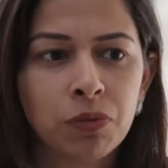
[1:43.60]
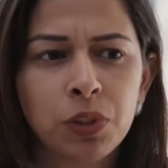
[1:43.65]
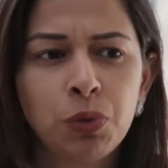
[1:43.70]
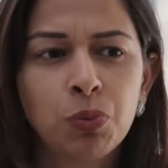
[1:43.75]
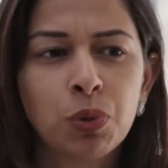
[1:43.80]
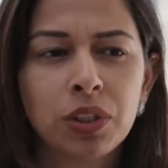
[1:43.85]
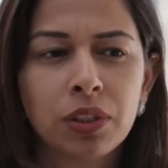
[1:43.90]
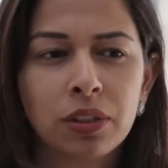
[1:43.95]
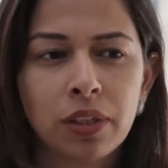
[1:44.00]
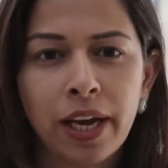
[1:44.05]

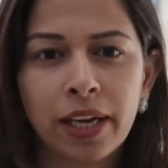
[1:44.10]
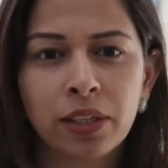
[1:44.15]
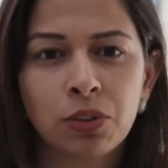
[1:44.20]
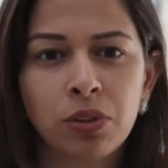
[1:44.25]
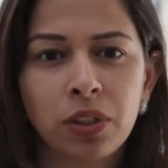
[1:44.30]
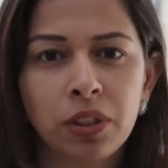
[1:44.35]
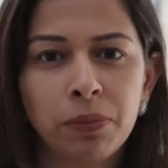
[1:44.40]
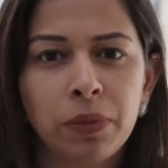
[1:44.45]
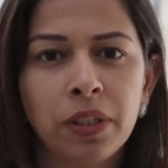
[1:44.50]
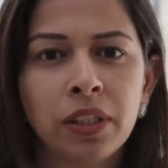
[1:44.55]
which was
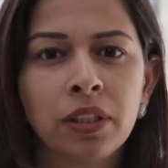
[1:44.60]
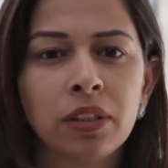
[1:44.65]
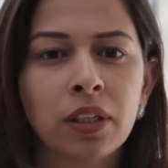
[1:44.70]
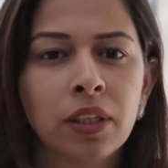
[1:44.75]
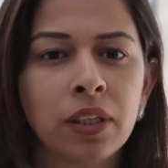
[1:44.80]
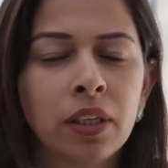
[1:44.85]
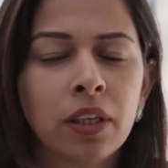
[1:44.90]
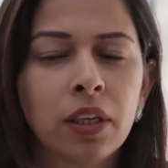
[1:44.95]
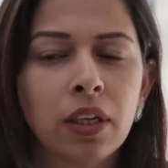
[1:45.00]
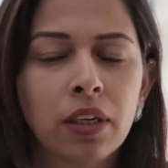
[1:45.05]
actually being
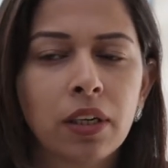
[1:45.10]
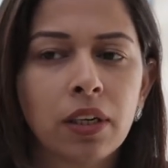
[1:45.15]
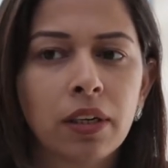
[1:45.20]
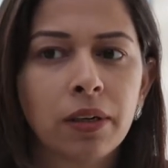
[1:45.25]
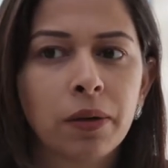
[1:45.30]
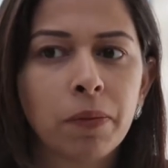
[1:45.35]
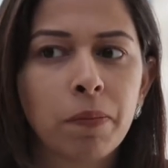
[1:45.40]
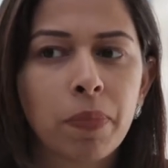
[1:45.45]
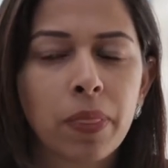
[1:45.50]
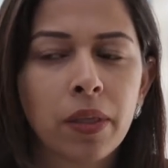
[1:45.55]
done
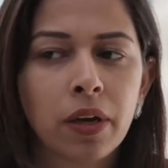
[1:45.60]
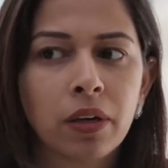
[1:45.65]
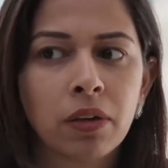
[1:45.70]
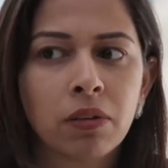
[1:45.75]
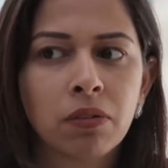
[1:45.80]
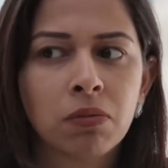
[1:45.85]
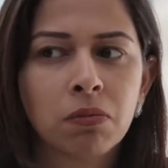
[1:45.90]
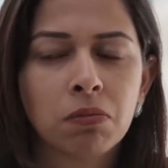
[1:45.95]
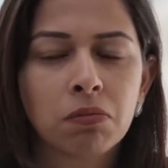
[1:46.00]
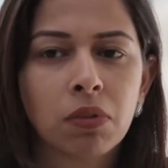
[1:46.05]
uh,
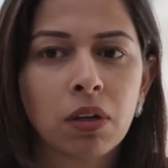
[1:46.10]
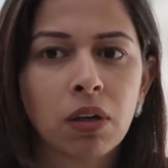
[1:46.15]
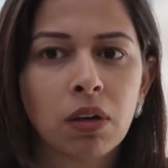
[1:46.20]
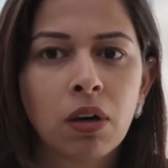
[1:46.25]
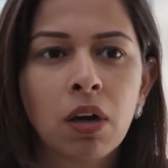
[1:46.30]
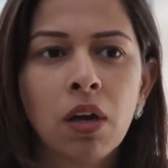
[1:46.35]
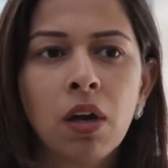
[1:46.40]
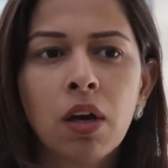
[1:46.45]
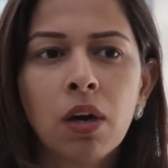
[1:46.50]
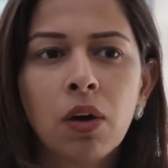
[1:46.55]
uh,
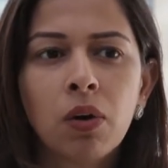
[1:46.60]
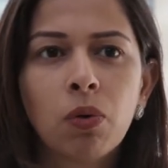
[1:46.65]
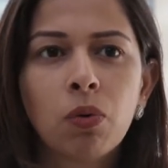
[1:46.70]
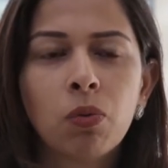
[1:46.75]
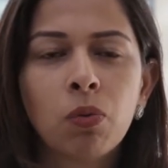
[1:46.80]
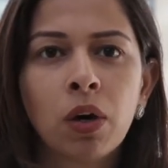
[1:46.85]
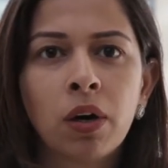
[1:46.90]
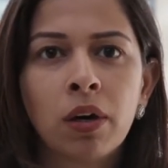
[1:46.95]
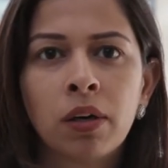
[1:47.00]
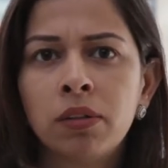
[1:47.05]

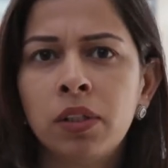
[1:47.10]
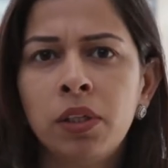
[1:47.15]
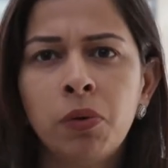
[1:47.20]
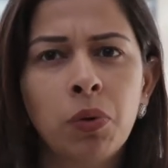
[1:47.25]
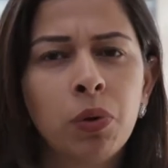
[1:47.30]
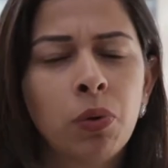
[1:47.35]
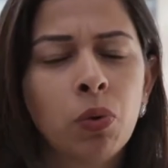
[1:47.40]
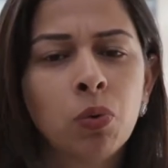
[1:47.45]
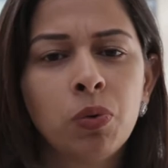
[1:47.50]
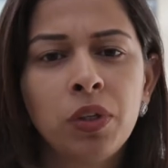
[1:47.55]
uh,
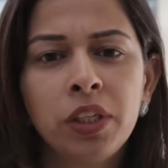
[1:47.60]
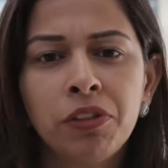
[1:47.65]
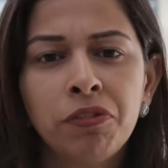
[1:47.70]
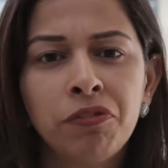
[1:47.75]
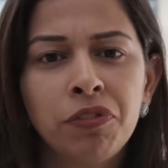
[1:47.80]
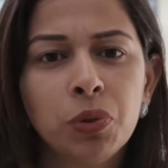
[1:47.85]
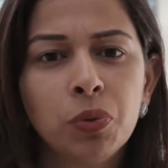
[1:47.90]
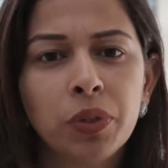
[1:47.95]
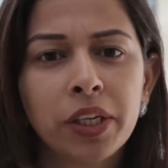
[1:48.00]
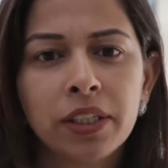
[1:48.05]
there were only
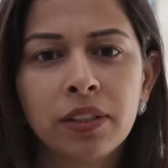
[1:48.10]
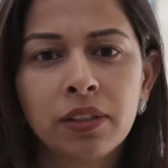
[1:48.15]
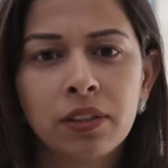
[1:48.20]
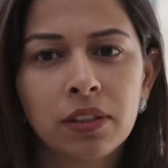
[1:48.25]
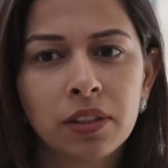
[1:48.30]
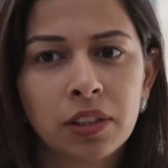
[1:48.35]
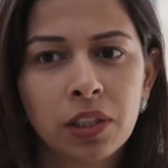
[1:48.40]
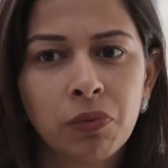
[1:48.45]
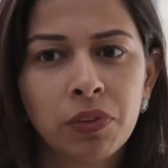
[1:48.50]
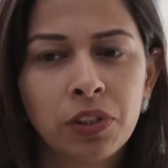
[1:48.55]
few
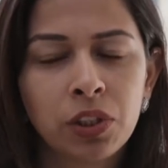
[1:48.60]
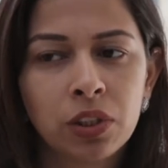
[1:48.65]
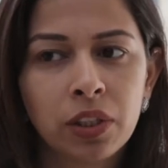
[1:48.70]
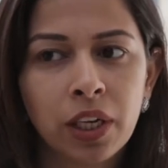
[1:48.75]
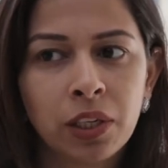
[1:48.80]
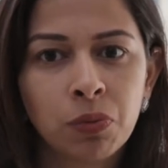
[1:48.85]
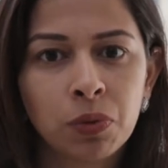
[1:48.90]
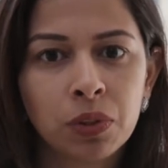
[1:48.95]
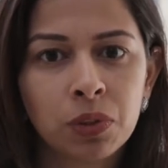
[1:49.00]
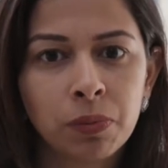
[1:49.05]
cases in which
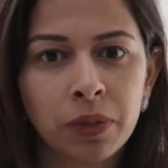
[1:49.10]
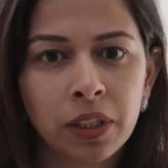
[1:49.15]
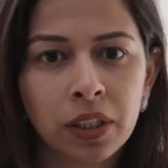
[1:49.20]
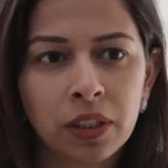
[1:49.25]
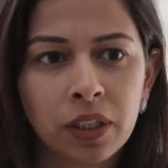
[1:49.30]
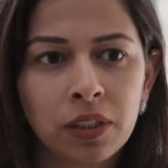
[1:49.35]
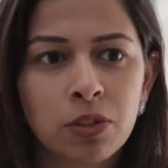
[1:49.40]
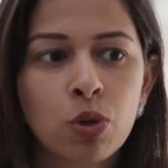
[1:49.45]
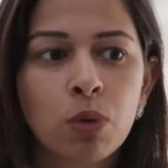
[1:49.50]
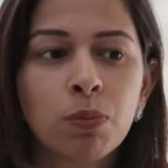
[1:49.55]
that was being
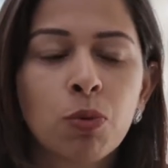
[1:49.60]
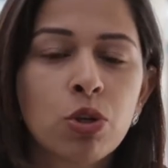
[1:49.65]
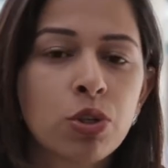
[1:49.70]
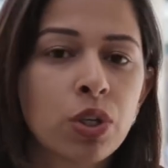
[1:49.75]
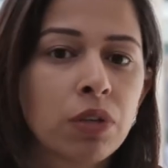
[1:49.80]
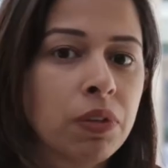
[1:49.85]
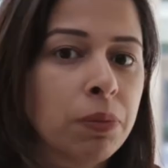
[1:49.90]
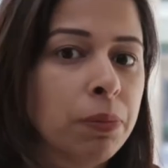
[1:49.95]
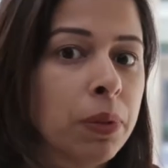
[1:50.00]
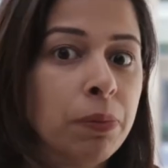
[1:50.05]
done. So
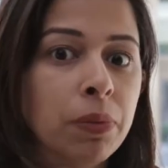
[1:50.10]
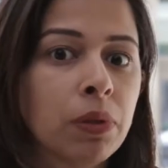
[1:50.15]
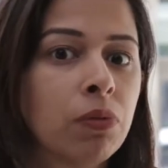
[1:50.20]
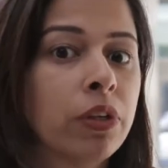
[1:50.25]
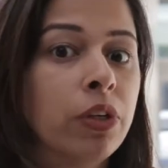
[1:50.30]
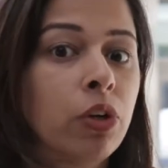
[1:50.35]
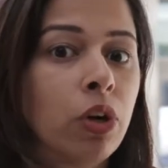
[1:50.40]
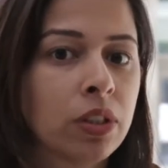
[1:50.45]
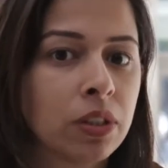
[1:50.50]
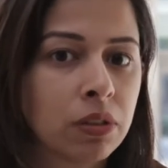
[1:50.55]
most of the people
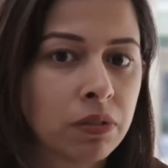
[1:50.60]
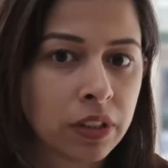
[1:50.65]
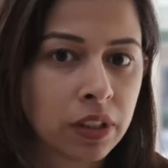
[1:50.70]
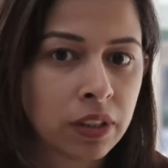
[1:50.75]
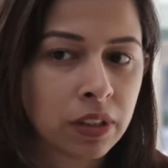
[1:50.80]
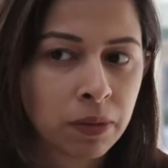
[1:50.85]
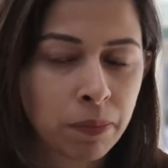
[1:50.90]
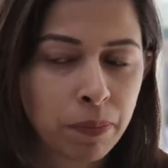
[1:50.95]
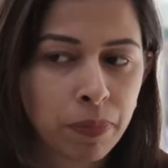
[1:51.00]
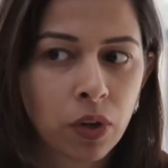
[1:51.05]
were not
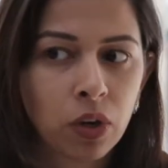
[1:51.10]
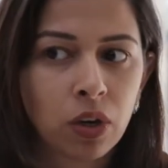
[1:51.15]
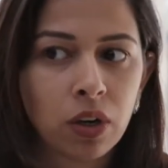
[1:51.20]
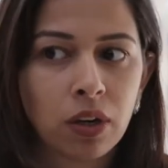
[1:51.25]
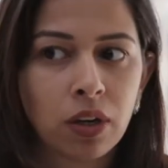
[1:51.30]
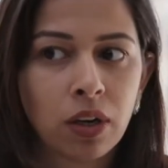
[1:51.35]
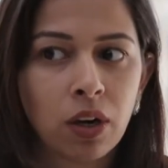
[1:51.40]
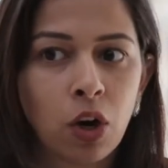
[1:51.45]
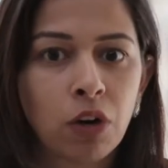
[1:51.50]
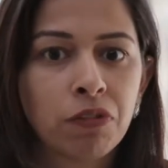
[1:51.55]
aware
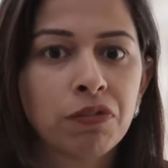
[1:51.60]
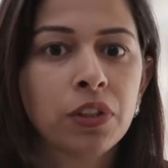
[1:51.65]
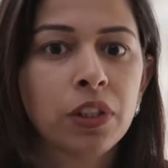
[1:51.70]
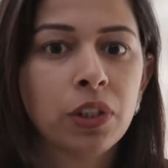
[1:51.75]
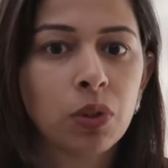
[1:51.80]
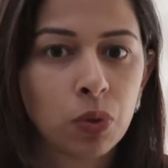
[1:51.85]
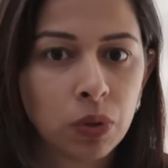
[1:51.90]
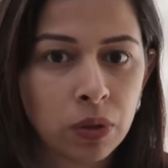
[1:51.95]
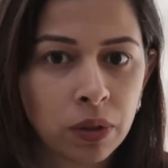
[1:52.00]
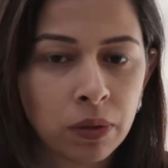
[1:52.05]
uh, of,
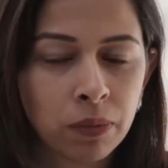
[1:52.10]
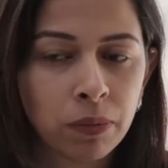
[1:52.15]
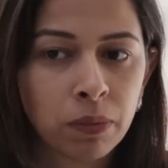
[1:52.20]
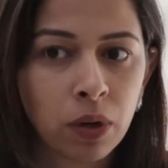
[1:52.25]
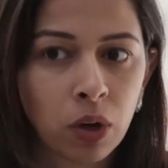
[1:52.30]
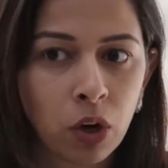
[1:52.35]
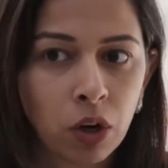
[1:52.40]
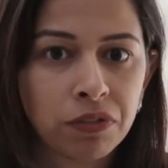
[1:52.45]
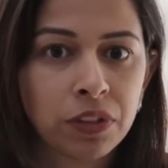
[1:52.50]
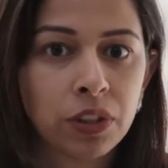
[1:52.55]
the o,
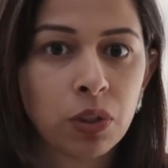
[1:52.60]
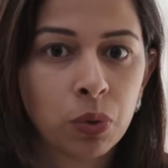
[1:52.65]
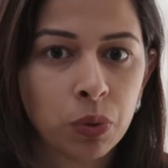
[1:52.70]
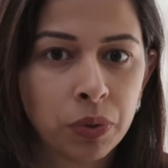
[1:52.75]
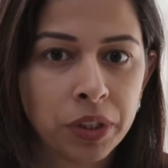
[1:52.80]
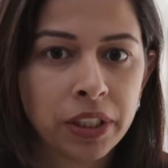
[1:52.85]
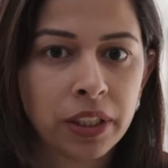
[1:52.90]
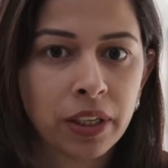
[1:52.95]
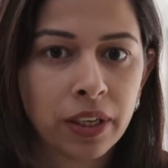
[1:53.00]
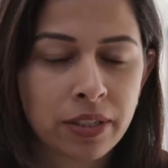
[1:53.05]
of the
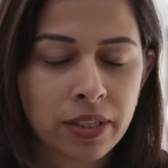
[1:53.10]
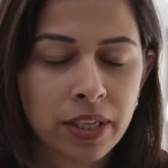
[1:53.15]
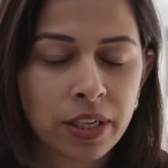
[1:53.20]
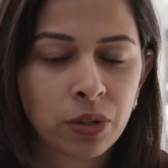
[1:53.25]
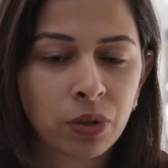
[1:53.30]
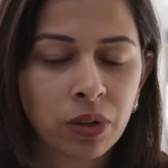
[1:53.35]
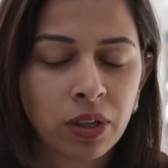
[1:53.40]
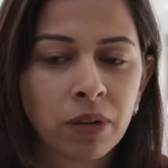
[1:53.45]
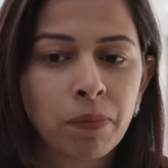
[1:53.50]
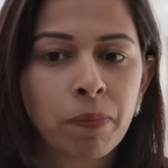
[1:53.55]
OERs
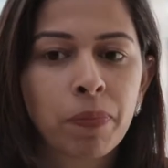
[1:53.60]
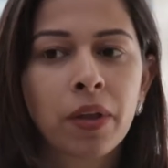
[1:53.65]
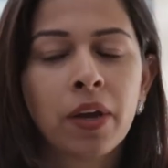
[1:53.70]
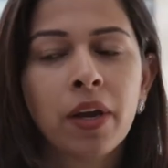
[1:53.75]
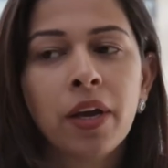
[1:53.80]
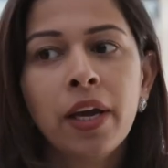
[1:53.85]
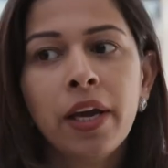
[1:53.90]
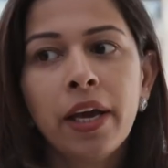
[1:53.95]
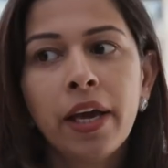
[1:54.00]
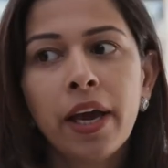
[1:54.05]
at all.
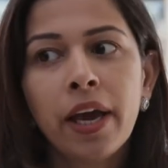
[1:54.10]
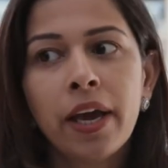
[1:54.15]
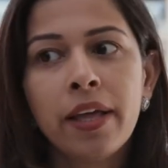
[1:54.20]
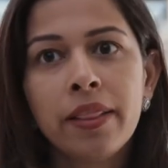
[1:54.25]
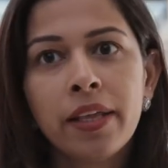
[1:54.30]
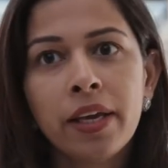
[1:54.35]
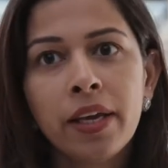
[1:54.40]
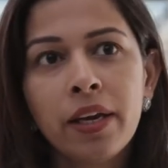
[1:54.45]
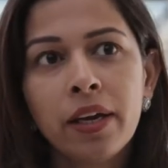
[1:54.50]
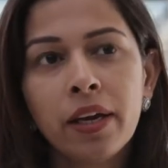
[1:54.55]

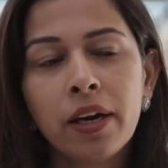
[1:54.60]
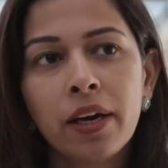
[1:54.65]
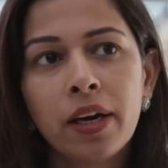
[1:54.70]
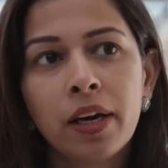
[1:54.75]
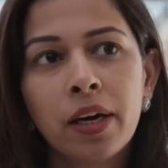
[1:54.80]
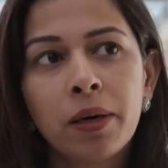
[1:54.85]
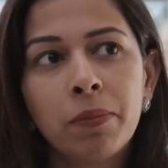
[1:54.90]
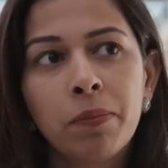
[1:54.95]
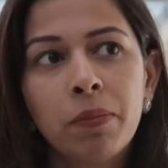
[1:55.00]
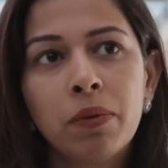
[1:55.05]
And then
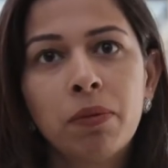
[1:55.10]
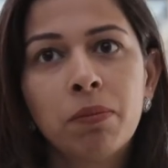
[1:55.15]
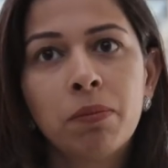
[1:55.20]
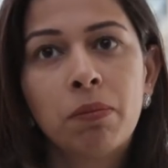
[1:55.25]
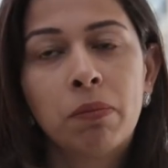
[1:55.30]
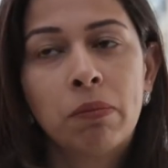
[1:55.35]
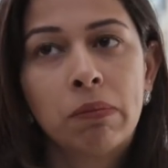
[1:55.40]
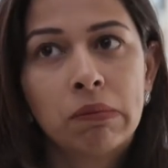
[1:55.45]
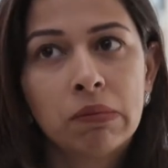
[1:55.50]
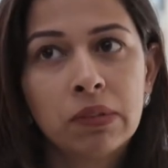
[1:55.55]
uh,
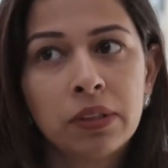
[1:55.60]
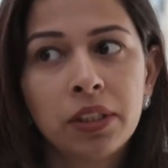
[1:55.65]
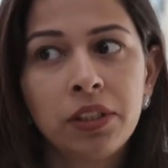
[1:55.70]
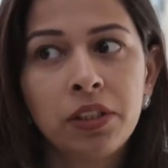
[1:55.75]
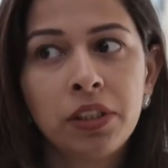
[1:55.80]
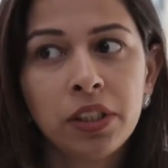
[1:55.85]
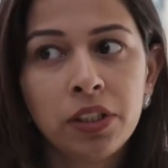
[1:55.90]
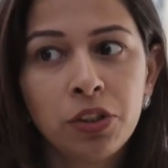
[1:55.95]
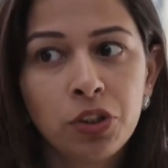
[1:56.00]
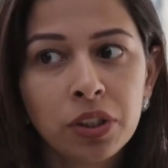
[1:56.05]
the
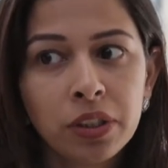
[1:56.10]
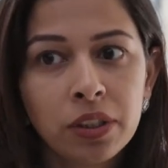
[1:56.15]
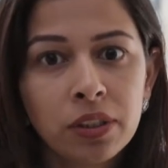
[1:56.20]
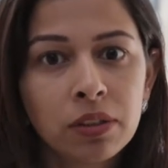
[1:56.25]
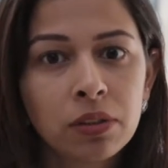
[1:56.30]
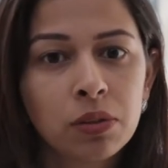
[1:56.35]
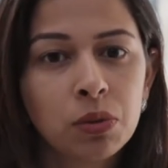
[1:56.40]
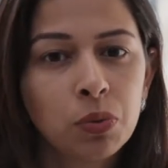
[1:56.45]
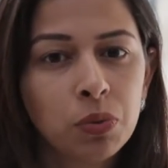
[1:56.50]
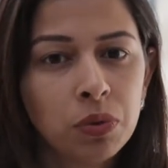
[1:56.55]

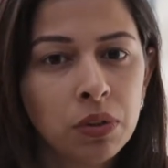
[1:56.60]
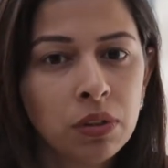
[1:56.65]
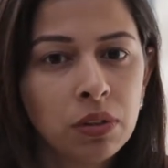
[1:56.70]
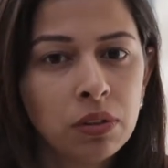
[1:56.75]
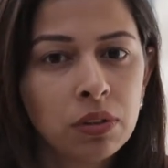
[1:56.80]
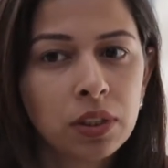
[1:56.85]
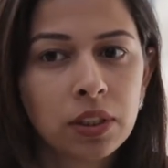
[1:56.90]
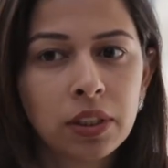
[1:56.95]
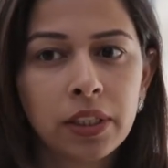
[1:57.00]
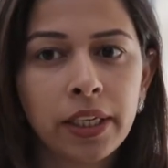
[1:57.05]
teachers,
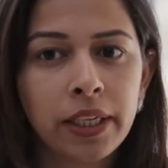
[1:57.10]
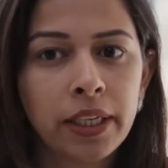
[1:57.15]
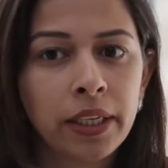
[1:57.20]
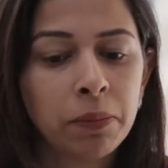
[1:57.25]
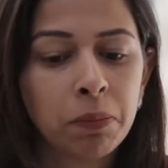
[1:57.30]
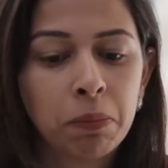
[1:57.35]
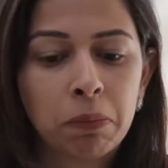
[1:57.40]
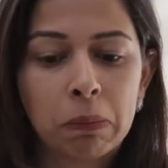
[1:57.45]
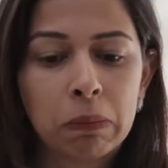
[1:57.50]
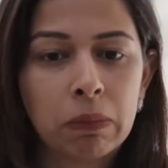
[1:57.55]
students, they